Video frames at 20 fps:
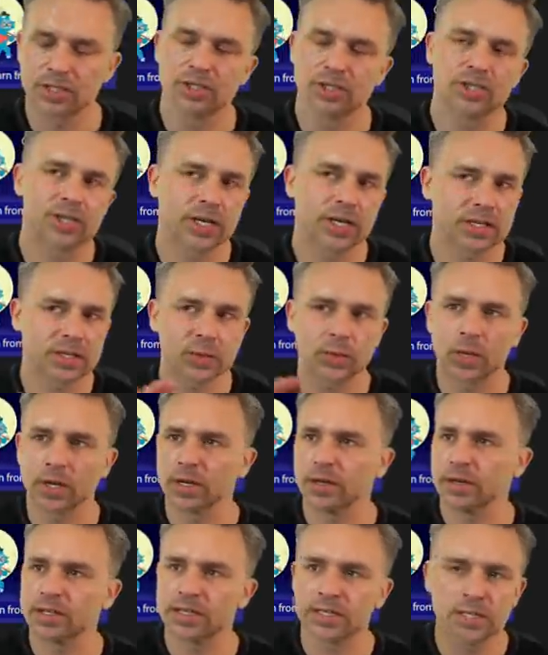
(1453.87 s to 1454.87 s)
just
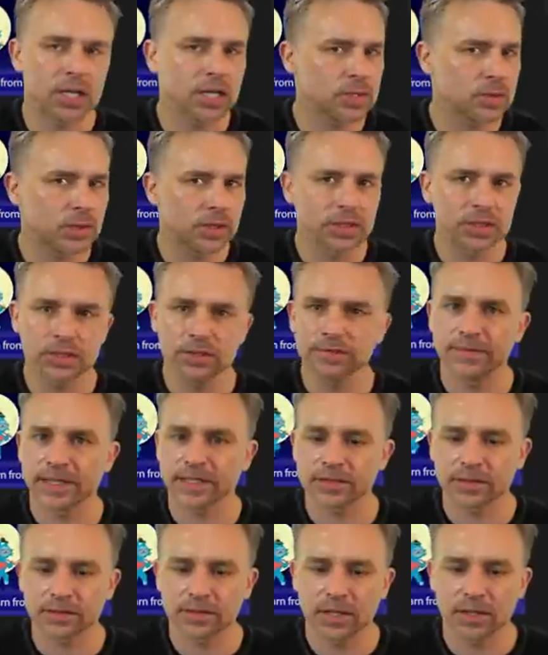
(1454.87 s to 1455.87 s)
want to just want to do
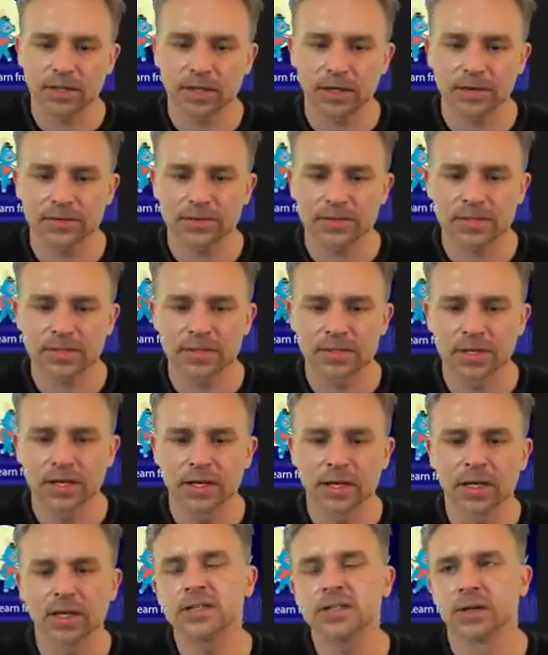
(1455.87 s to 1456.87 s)
vector logos,
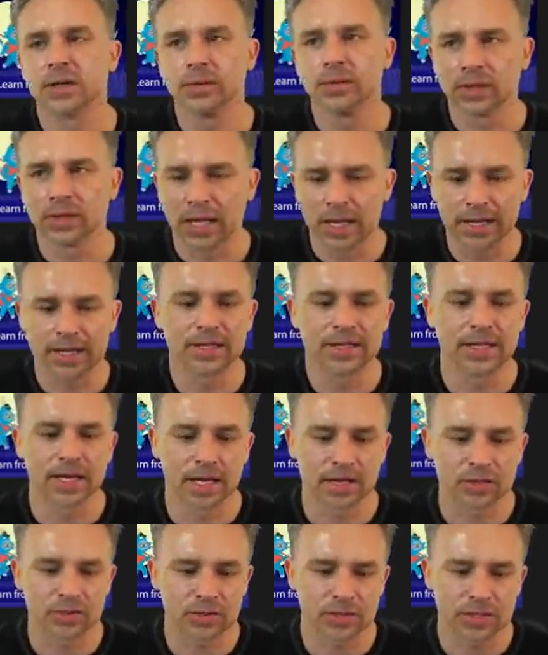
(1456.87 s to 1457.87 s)
don't like the
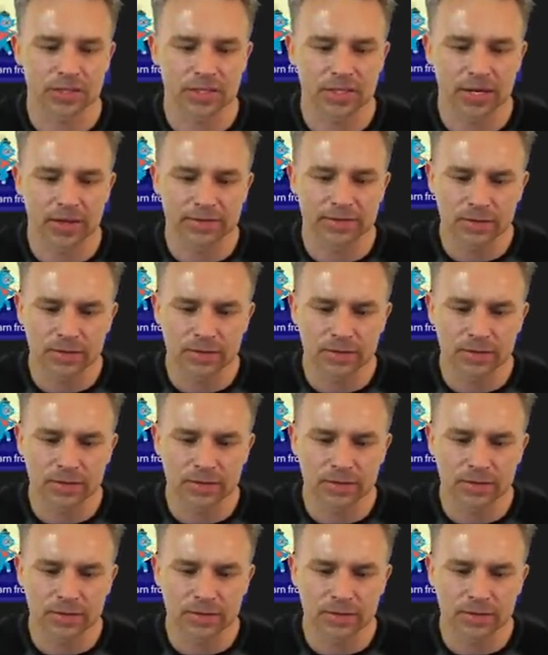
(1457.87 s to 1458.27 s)
extra stuff.